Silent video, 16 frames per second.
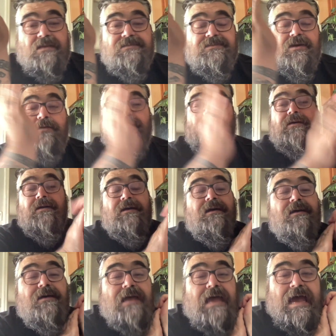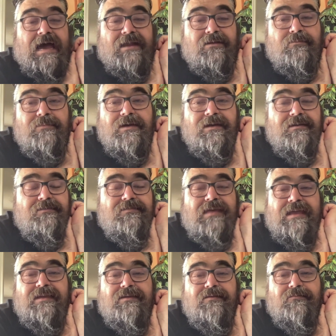So, Adam,
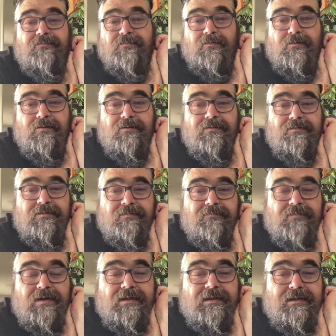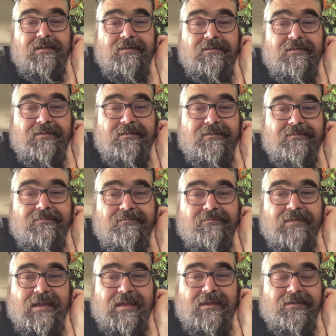thank you for the fucking
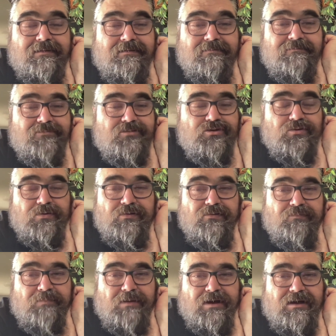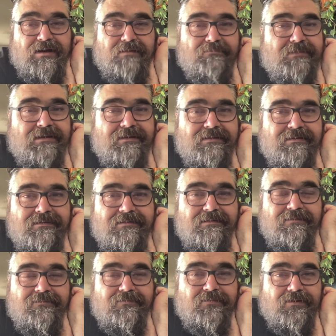like truth bomb
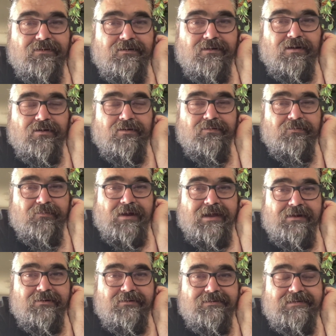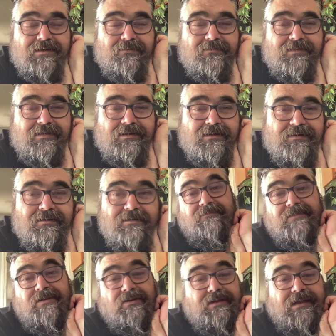for all the writers out there.
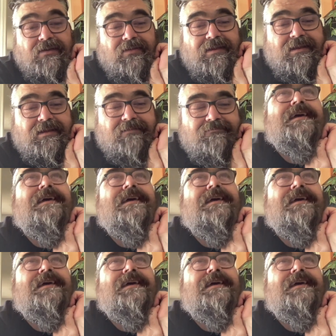You're killing it.